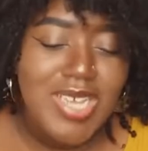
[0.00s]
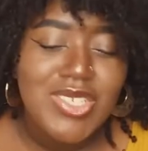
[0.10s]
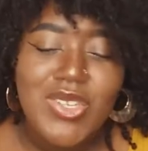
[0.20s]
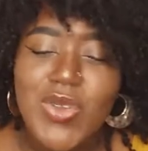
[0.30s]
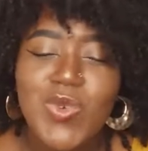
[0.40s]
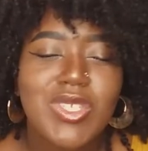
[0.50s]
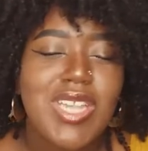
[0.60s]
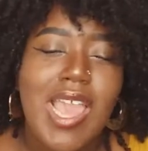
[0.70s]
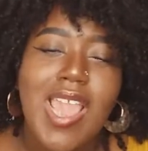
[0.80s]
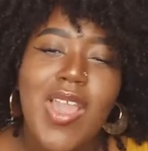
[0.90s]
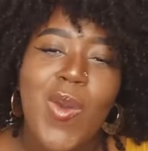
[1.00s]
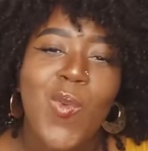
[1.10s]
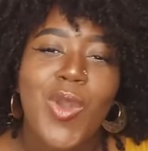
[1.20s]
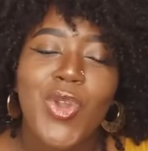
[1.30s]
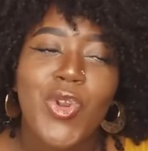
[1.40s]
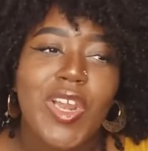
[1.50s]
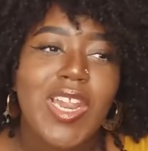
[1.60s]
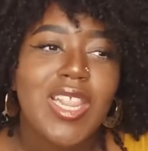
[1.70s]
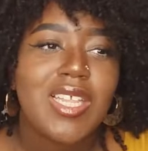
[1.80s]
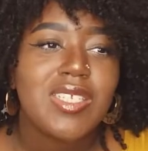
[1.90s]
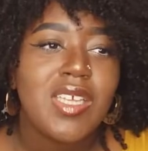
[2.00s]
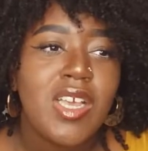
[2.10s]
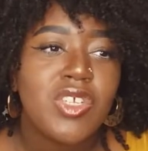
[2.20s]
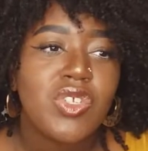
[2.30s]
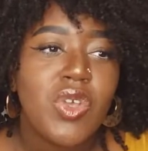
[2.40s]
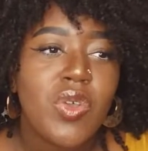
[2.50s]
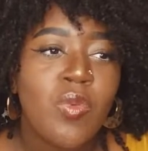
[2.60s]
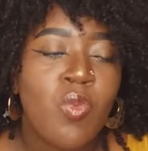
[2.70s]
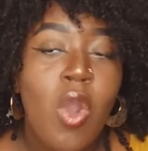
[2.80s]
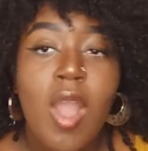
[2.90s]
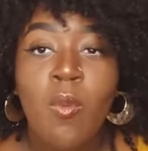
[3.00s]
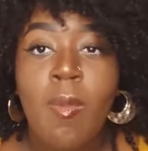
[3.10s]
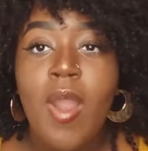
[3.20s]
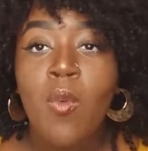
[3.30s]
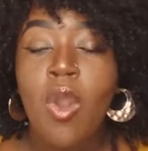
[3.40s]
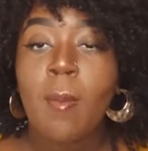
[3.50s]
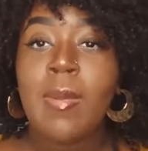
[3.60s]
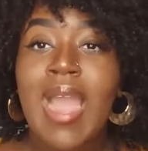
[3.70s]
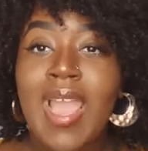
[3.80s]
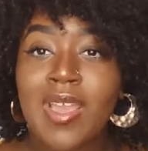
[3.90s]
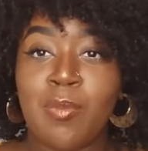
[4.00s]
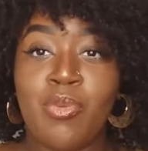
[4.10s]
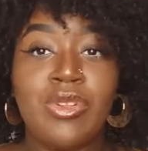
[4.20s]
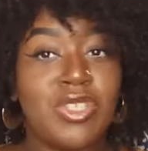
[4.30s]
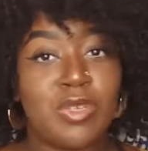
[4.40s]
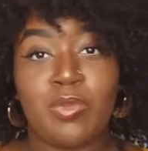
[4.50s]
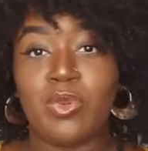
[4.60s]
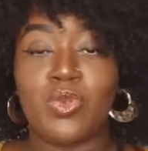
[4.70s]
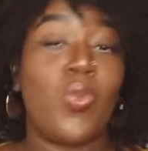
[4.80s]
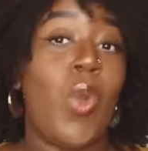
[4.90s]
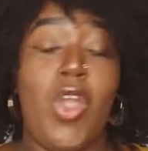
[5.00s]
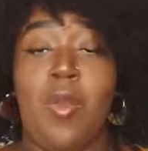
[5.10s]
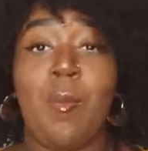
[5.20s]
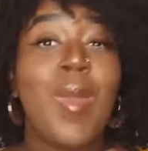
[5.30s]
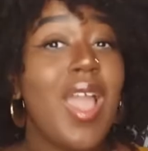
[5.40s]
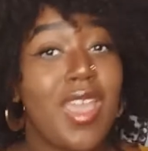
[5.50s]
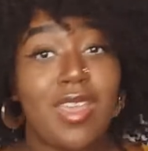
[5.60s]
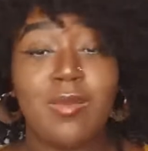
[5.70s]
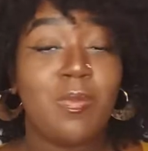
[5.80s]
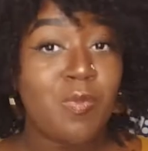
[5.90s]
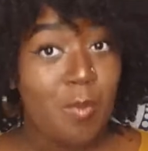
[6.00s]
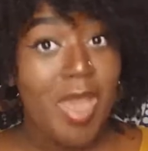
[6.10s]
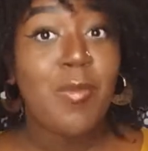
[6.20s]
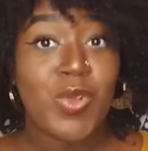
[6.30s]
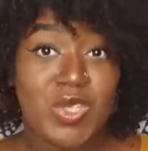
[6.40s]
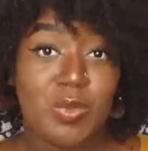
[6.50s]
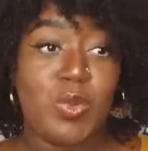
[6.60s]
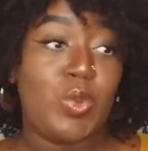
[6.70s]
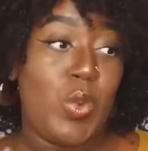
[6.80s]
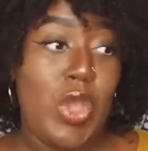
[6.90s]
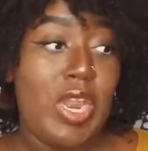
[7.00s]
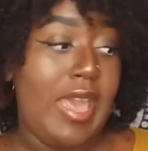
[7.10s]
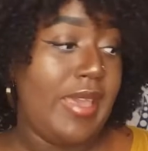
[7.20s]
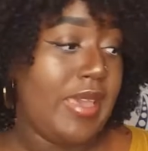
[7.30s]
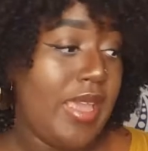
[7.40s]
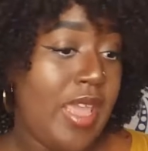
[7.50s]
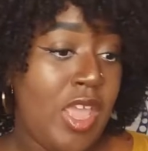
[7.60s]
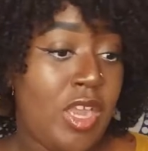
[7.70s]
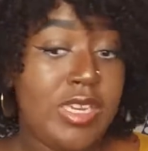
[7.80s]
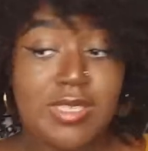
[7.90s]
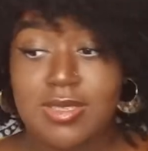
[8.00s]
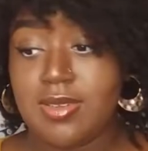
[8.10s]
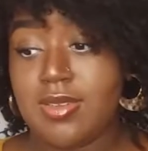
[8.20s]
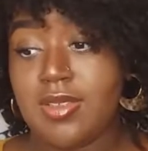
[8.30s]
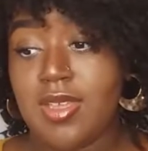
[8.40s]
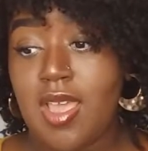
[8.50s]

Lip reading: so it was like, oh my god, cleanliness. So what my principles were, my principles were like, listen,